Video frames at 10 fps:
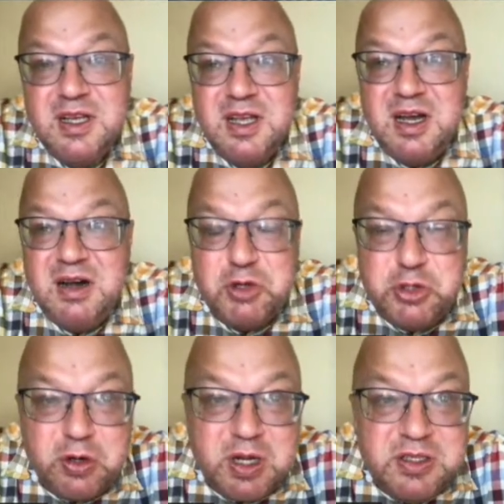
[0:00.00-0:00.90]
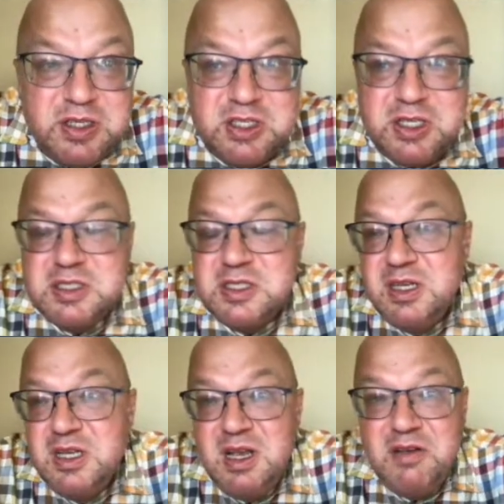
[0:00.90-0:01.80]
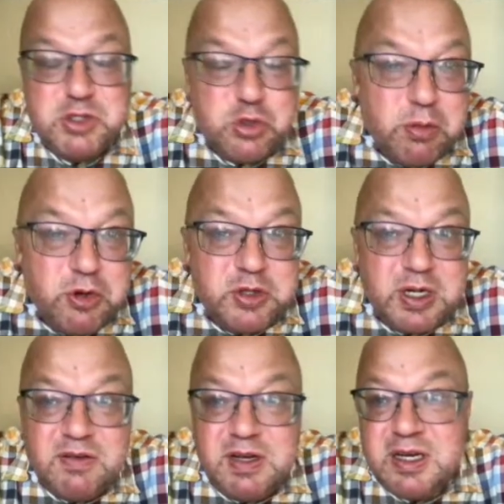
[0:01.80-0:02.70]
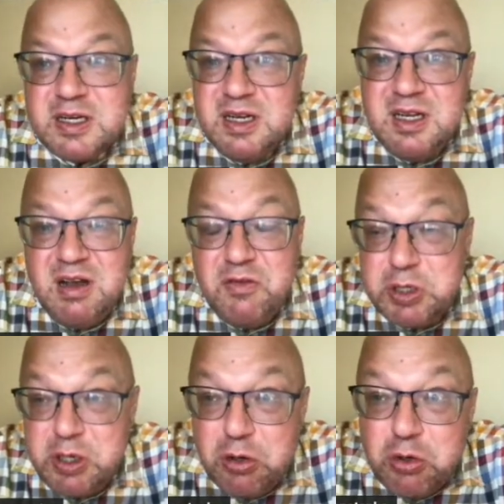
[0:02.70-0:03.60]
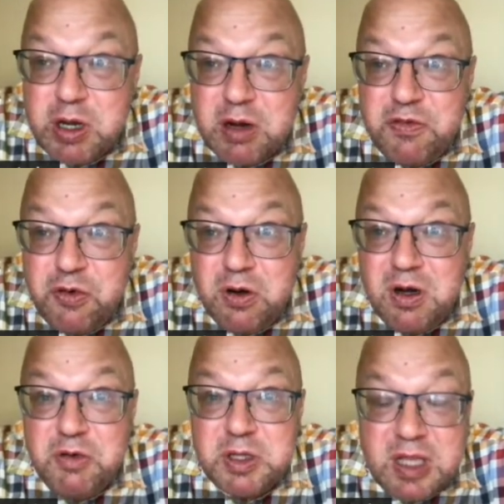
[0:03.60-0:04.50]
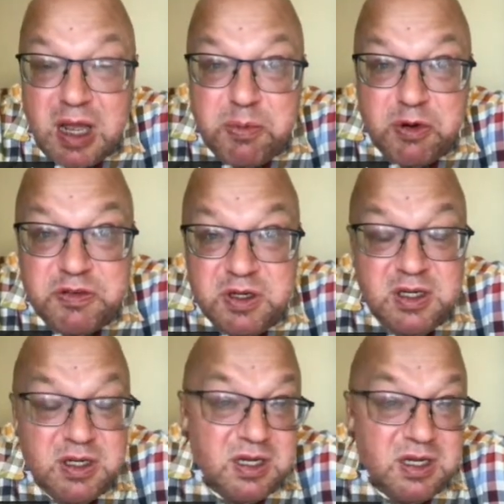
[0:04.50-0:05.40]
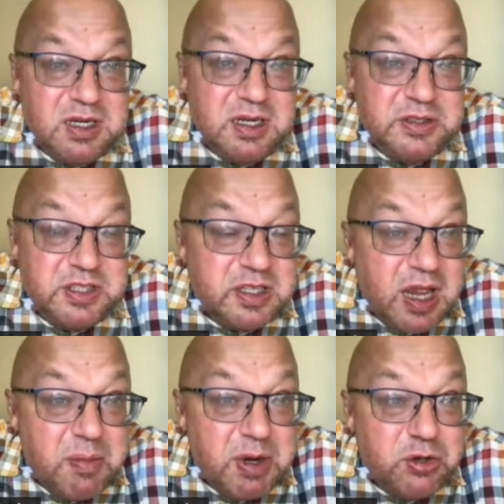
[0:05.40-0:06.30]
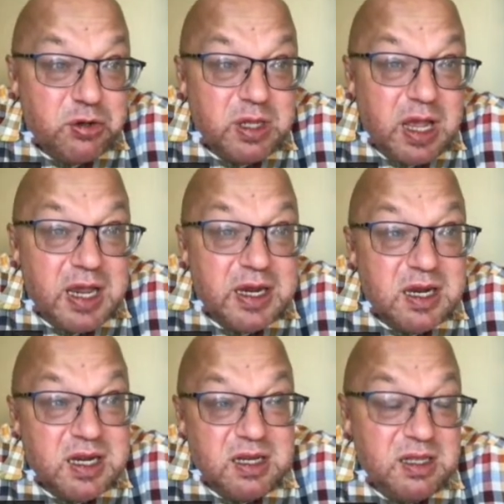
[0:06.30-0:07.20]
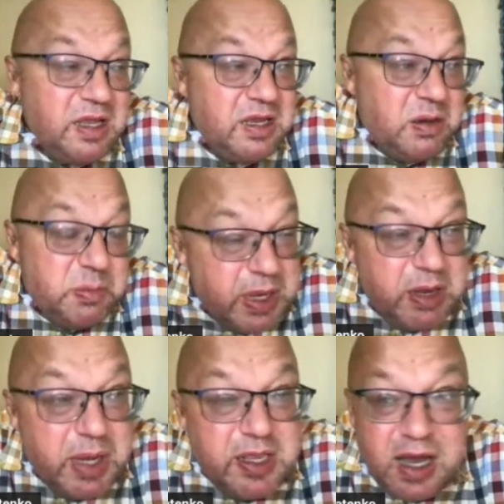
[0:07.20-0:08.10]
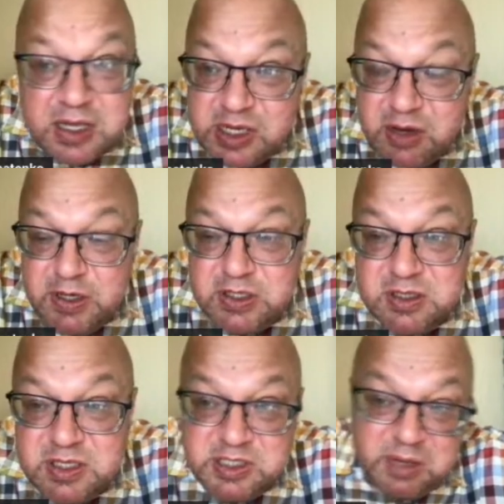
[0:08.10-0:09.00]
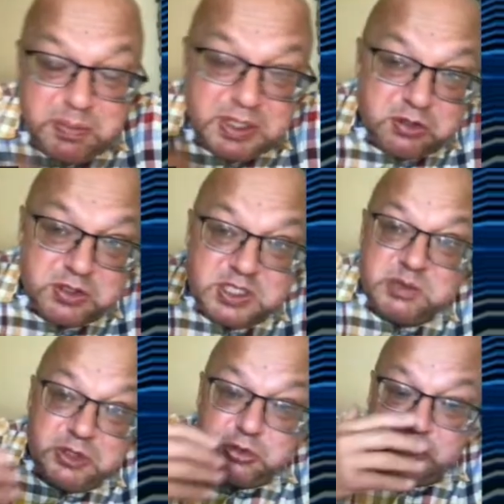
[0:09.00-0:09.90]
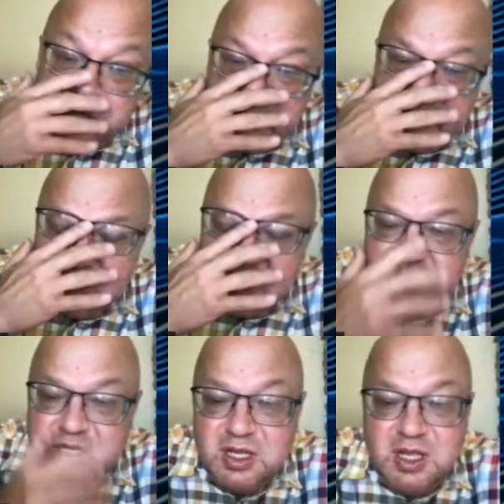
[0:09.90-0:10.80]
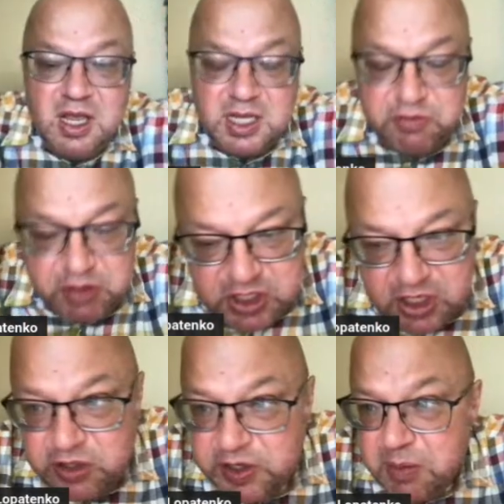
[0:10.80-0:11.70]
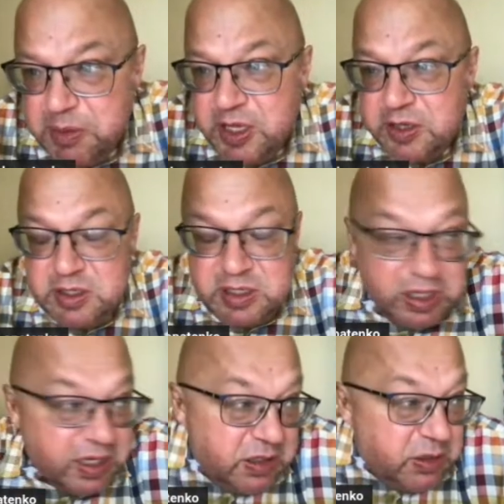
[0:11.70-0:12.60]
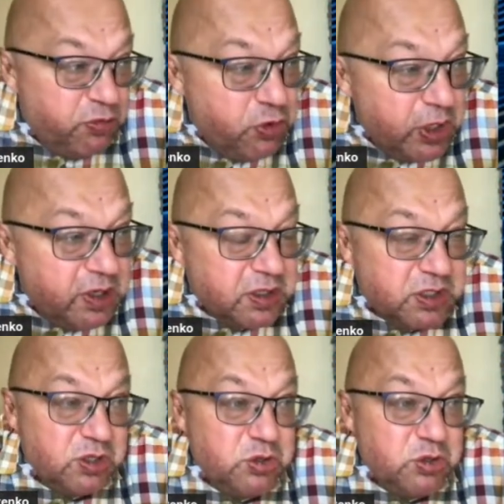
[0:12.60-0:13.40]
What your conditions, with whom you're traveling, what are you looking for, what type of entertainment do you like many other questions, and then based on this, build your recommendations. Conversational recommendation, like videos,